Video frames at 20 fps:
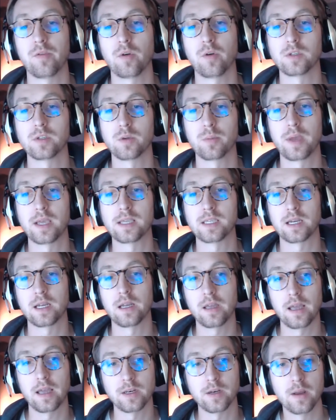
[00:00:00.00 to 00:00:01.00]
vote. So
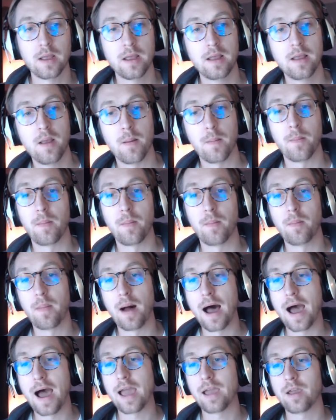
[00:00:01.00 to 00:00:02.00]
basically,
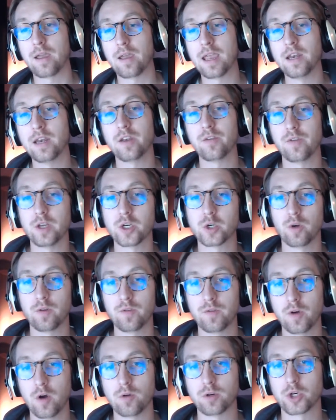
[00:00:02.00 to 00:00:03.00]
my
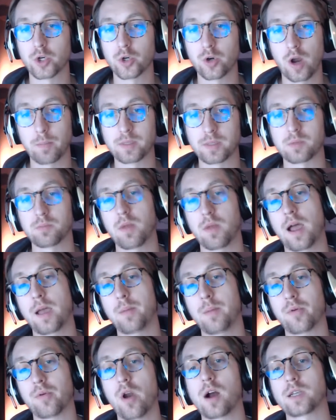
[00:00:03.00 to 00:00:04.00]
individual vote trumps
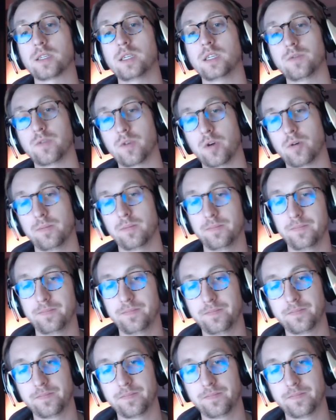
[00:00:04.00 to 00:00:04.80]
my proxy's vote.